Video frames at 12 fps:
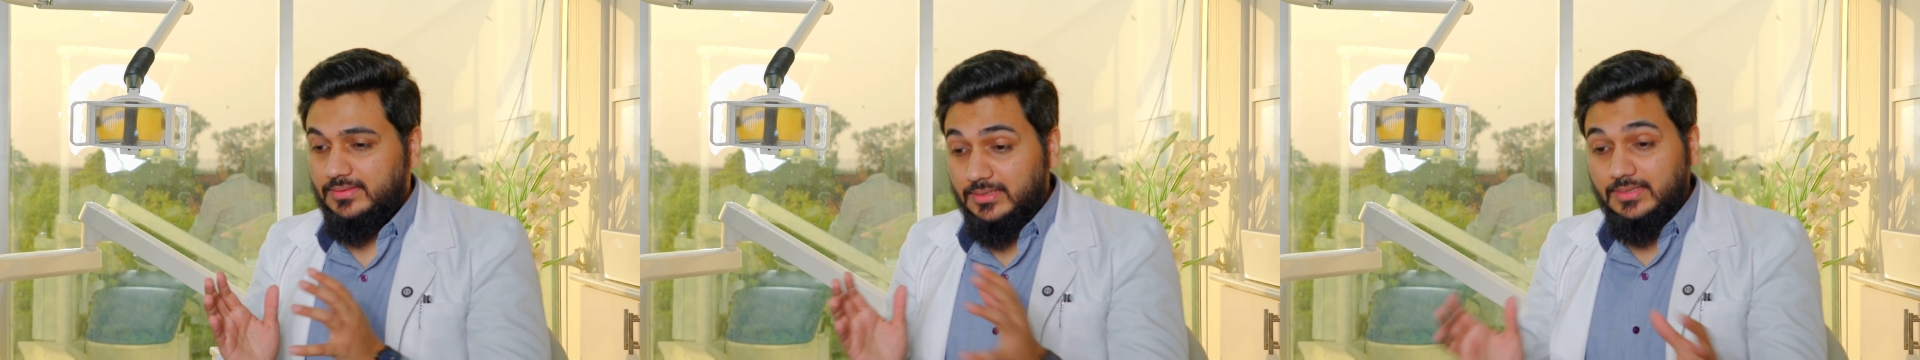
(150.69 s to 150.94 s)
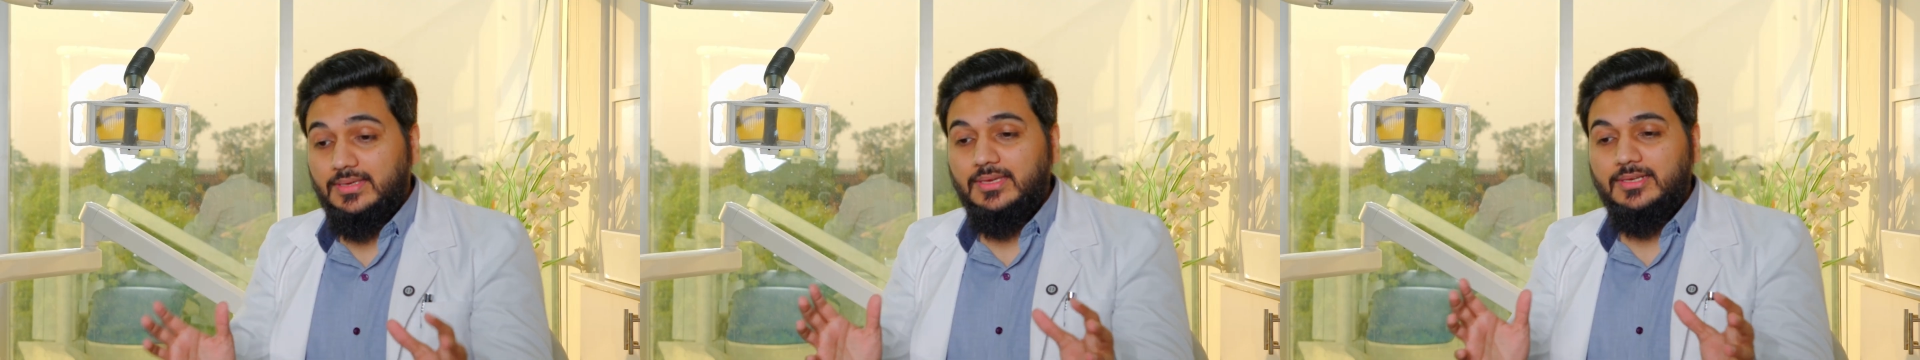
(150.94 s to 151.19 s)

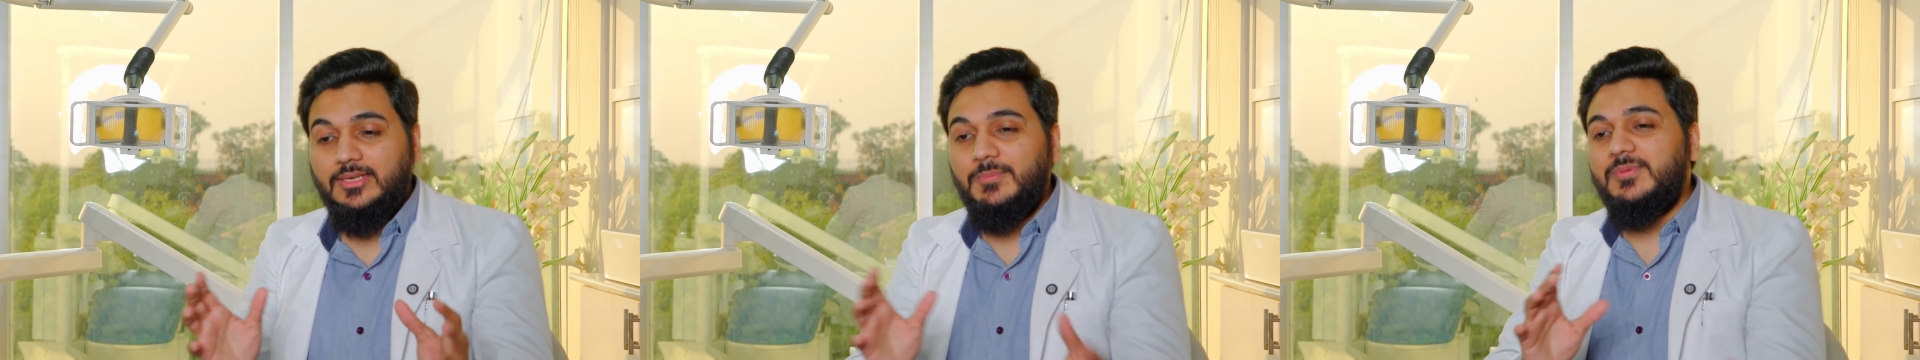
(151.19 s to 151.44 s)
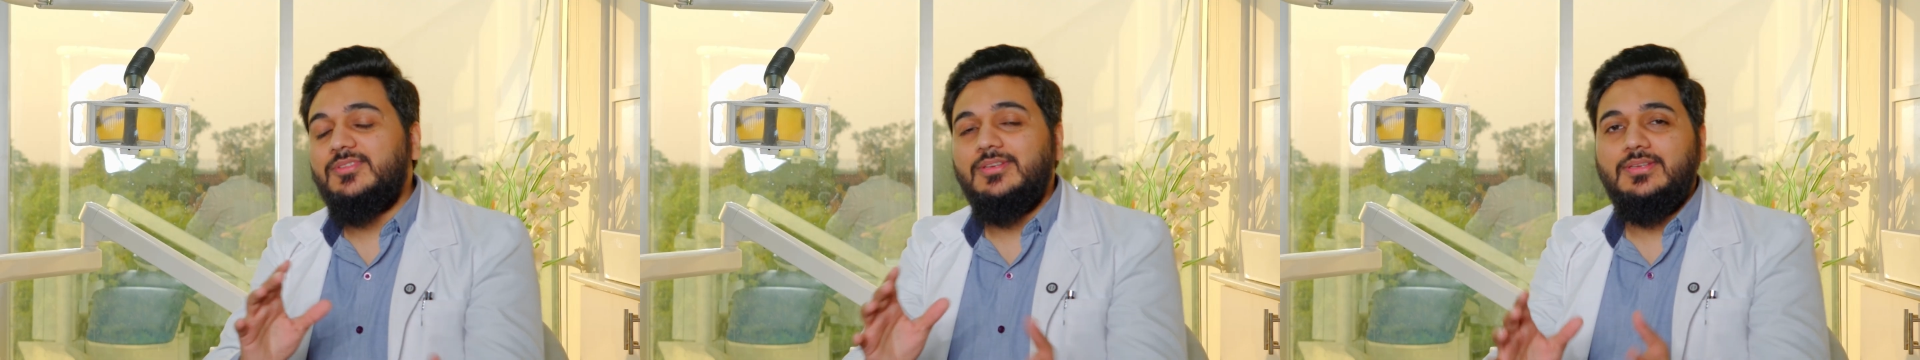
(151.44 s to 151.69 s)
taking
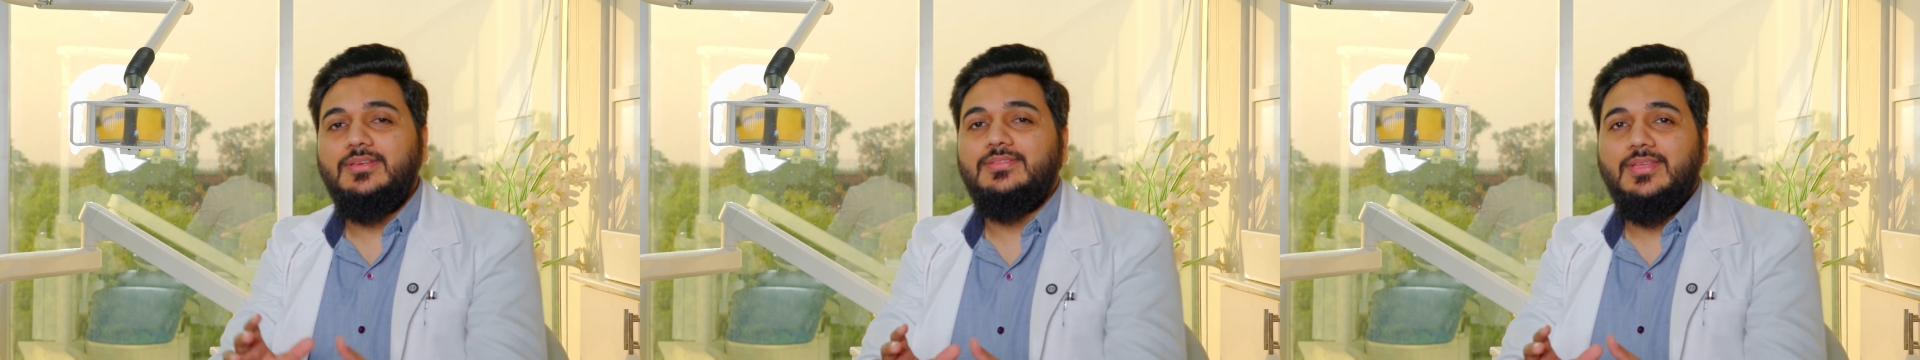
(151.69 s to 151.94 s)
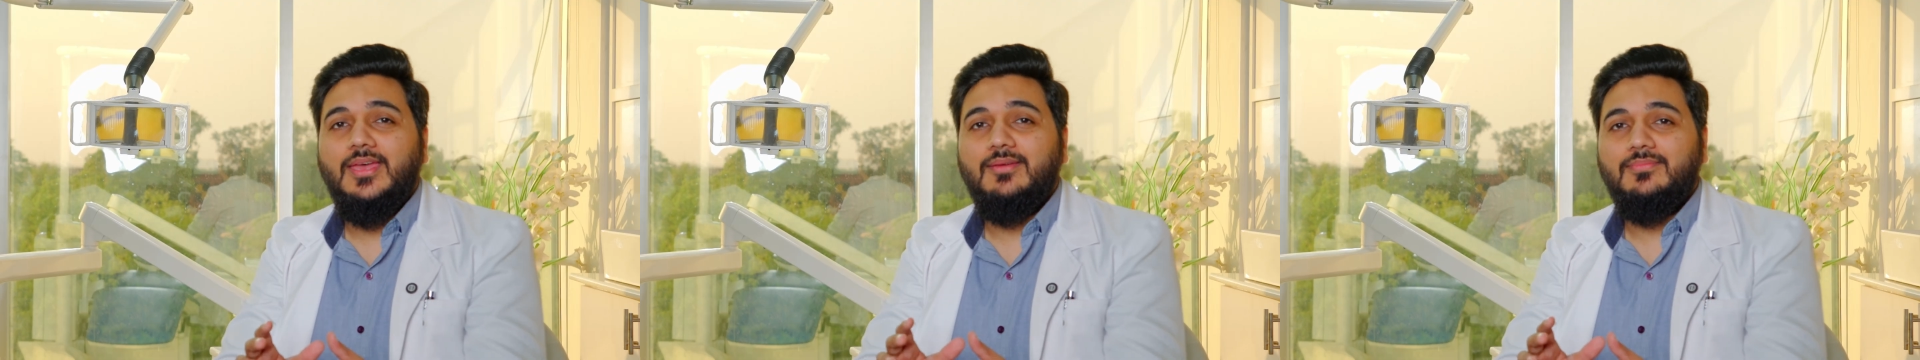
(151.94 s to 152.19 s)
DPCD
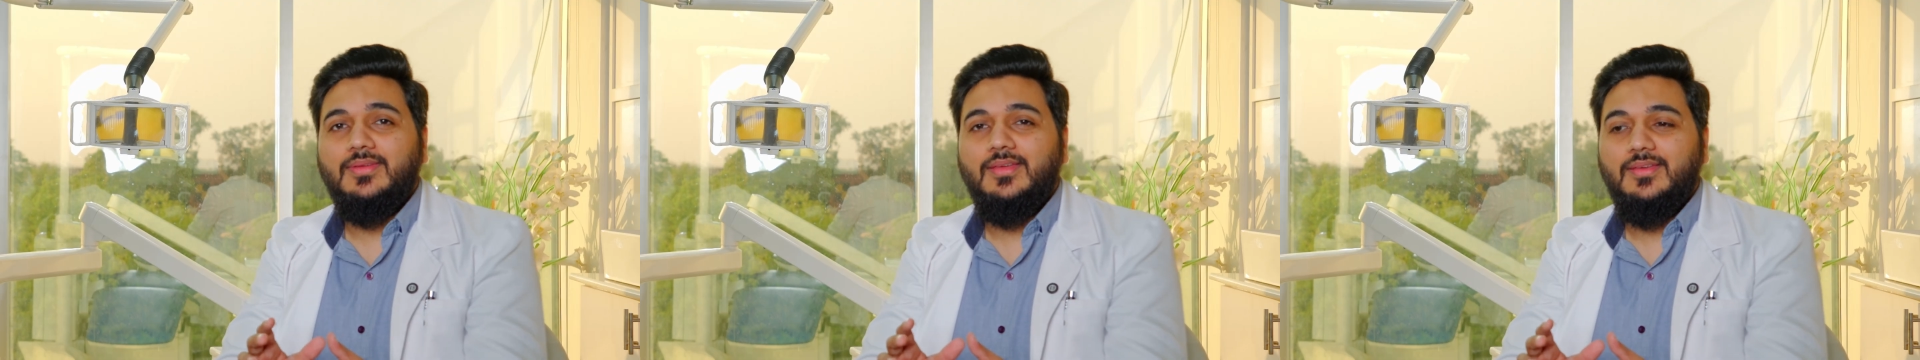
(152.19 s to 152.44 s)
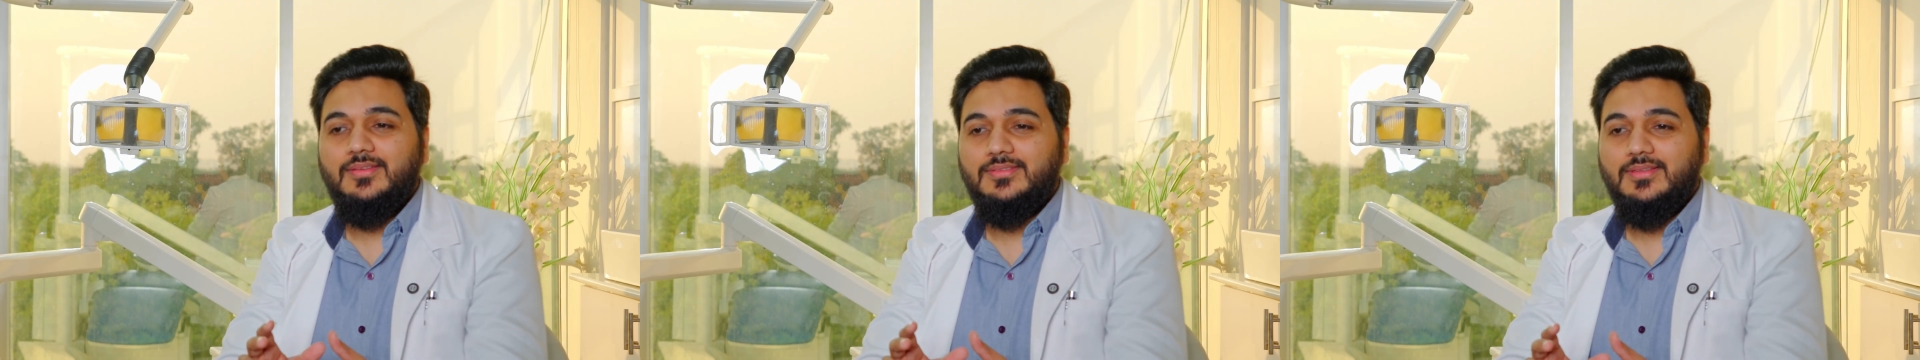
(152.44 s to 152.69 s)
exam
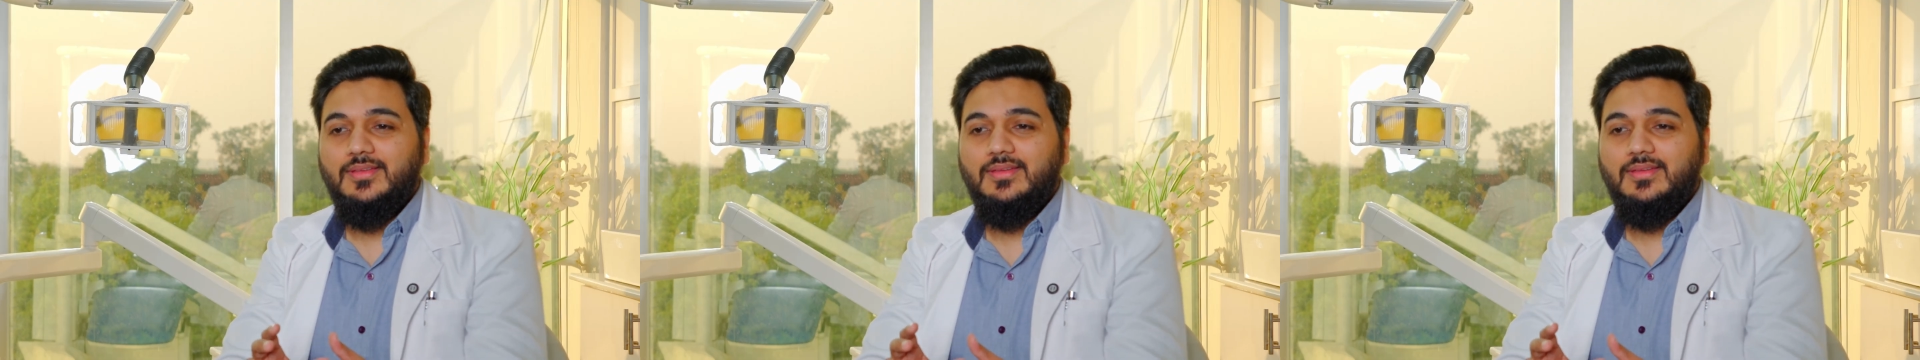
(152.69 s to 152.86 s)
is